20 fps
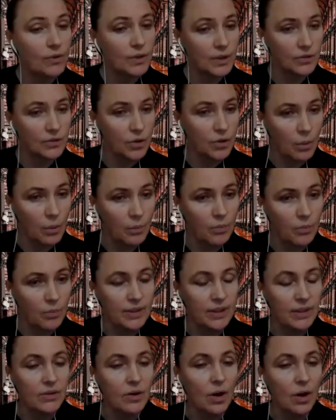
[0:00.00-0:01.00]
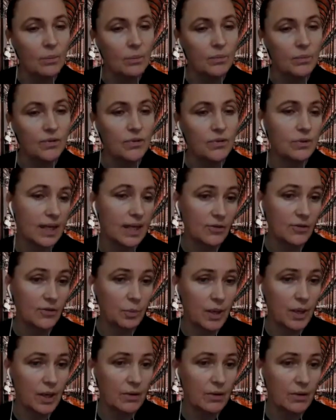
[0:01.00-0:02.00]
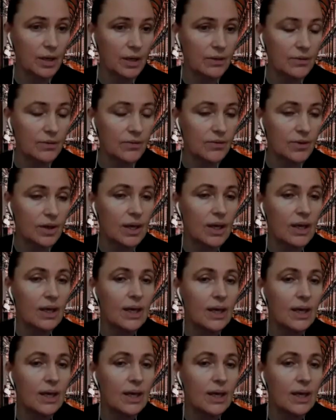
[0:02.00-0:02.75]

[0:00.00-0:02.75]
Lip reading: over the top when it comes to the experience.